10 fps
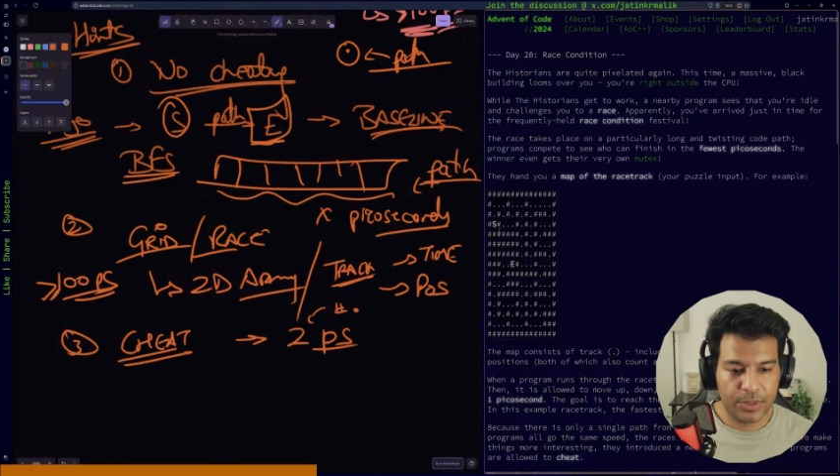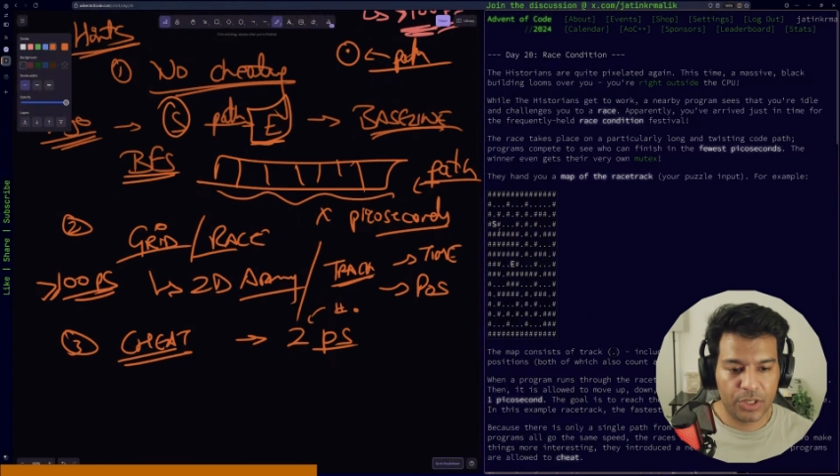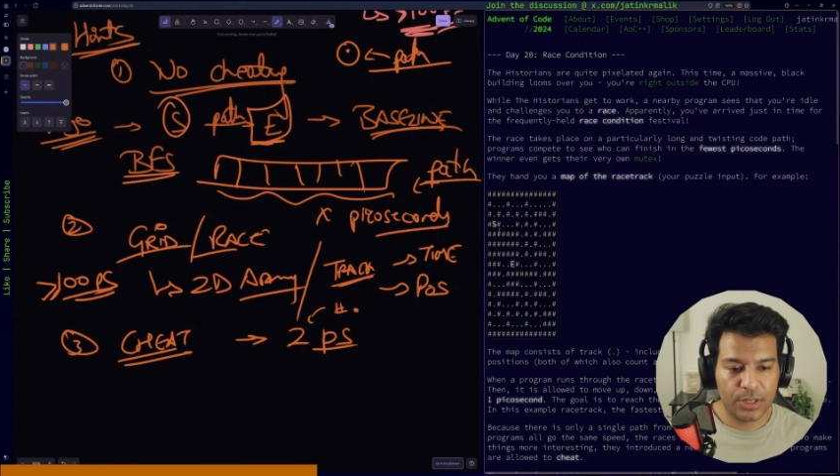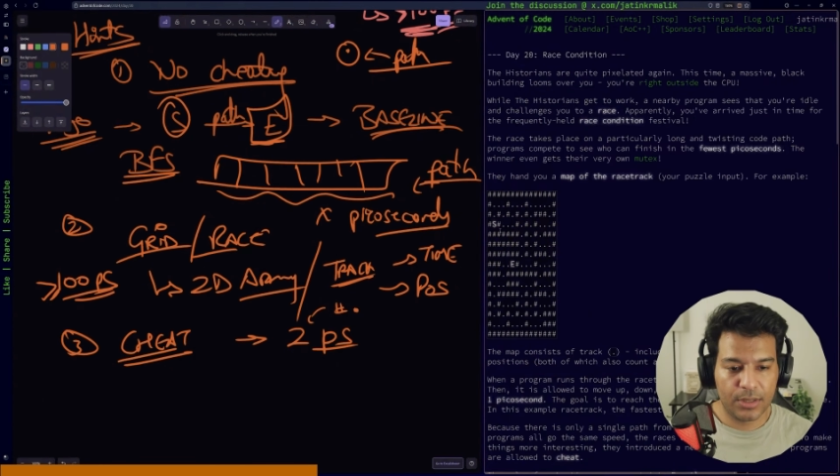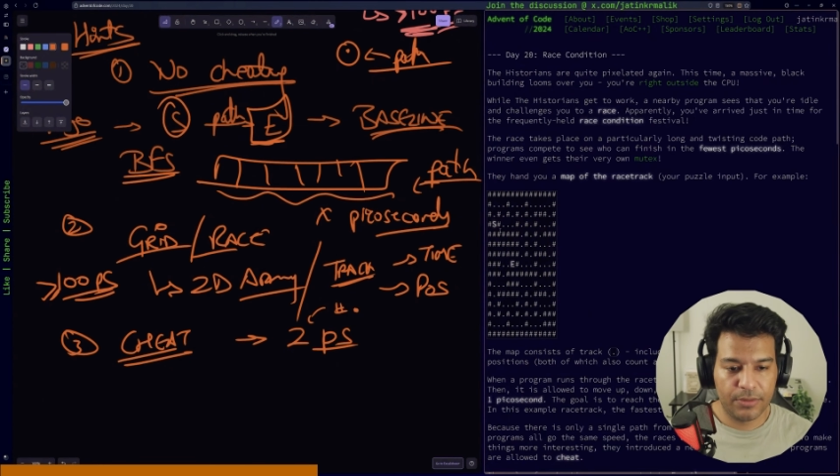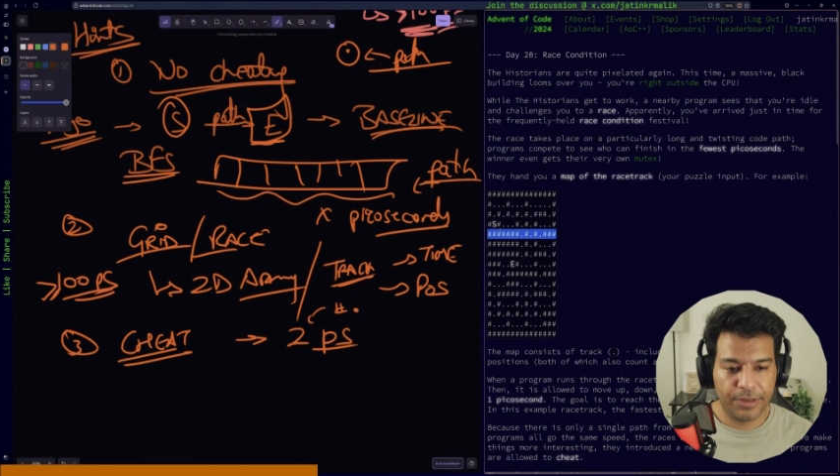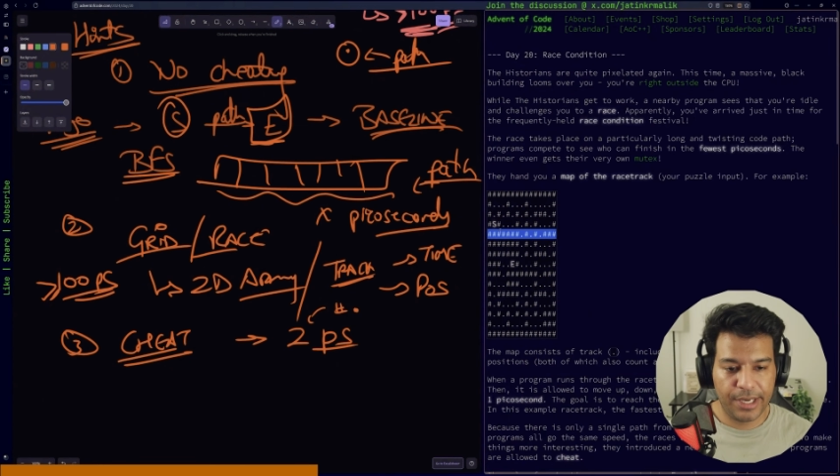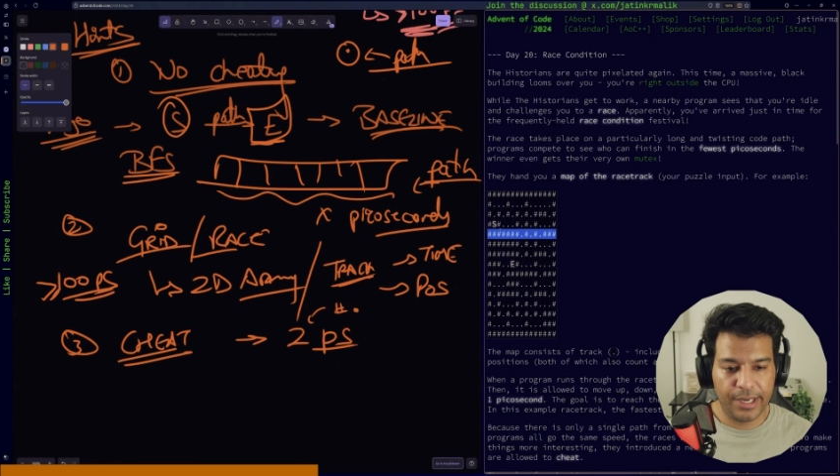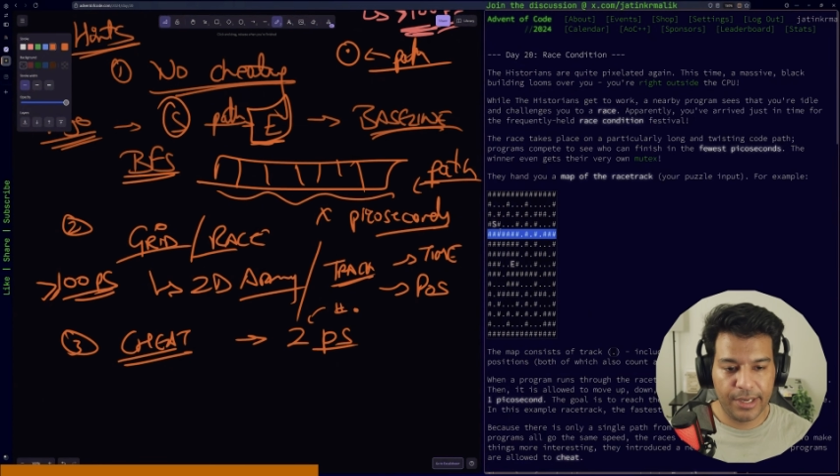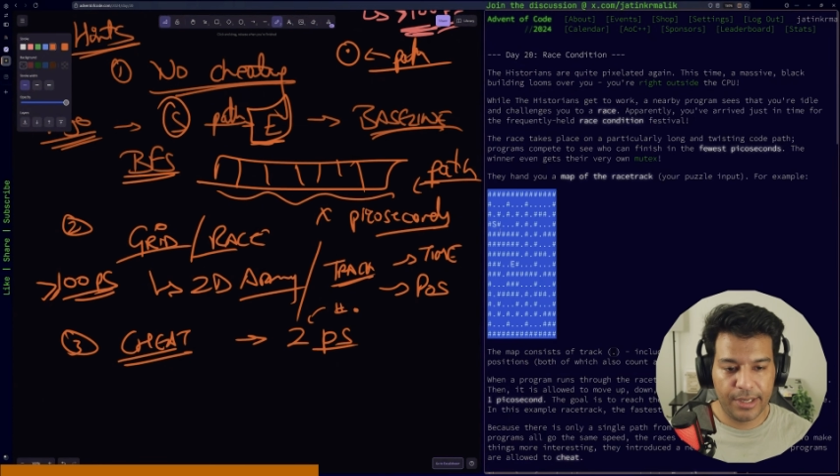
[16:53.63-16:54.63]
which is
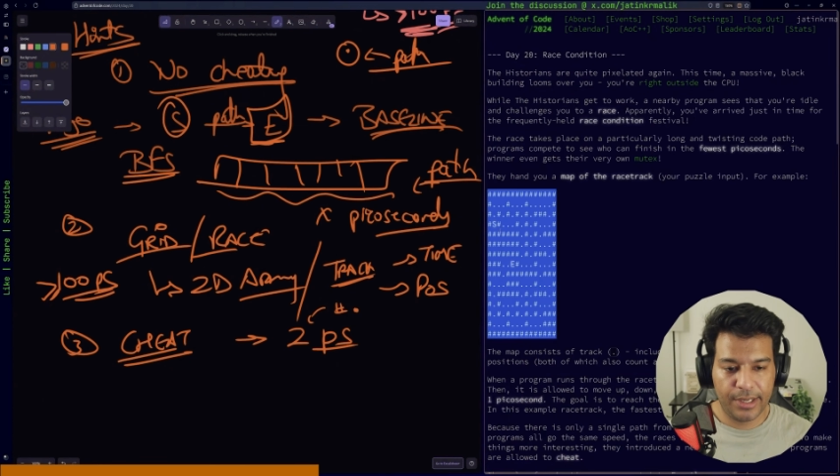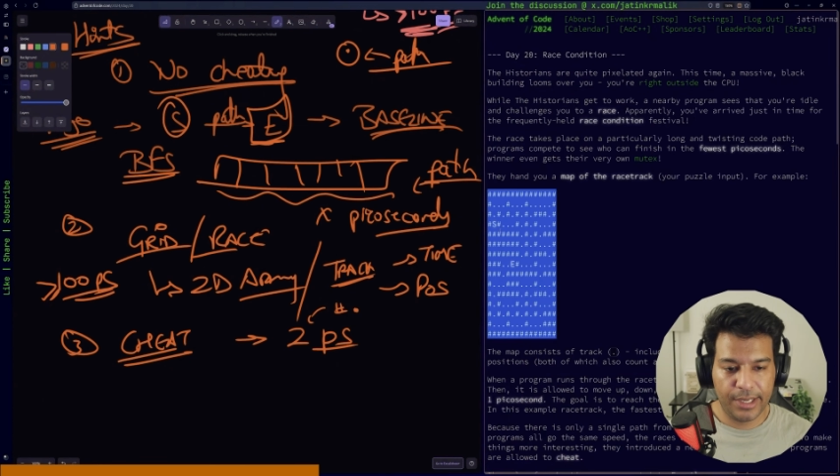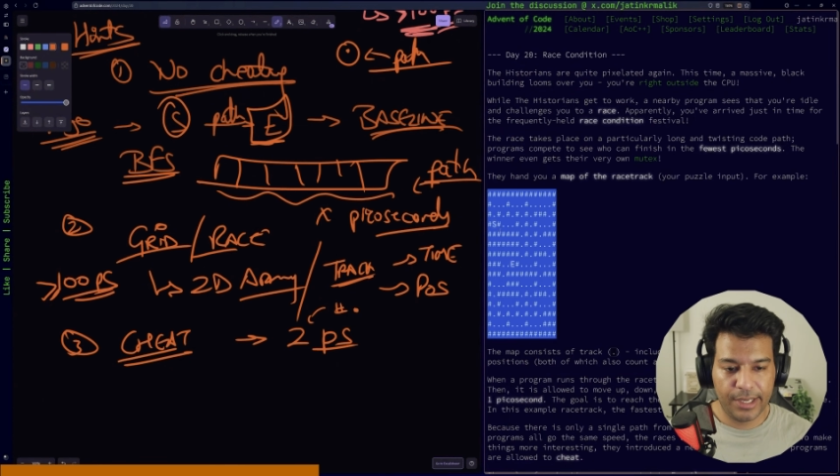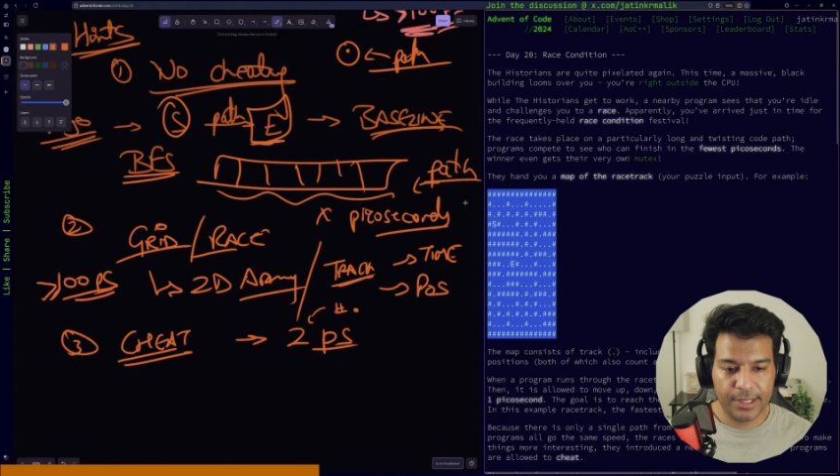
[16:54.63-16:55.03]
fairly early,